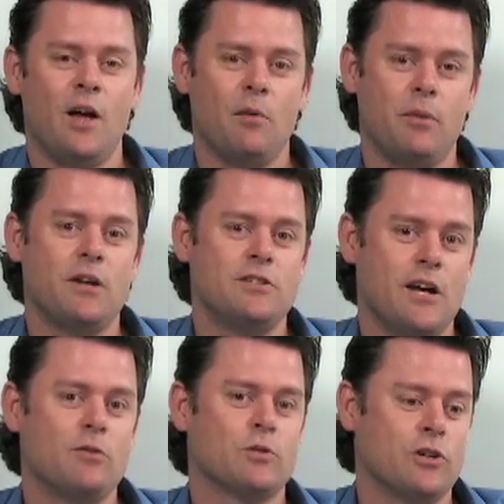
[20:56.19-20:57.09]
But in
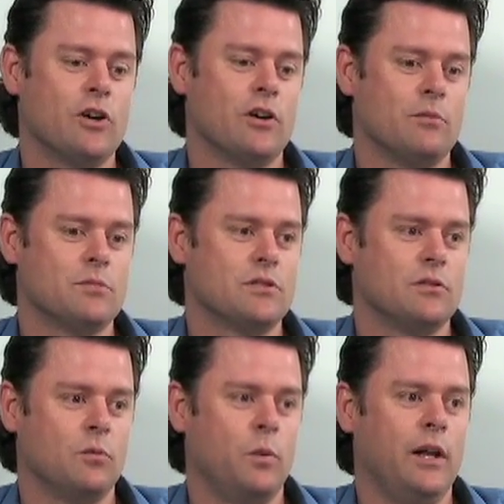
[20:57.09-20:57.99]
general terms,
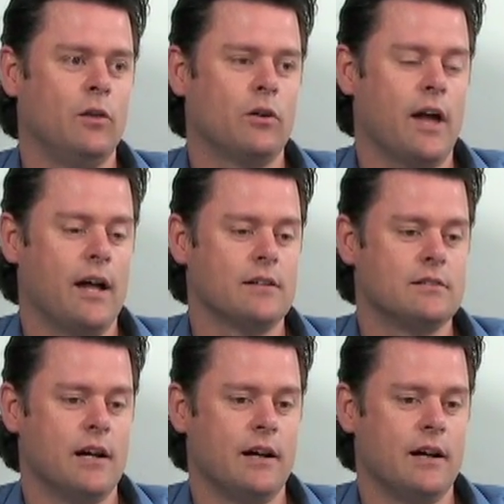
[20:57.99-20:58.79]
we look at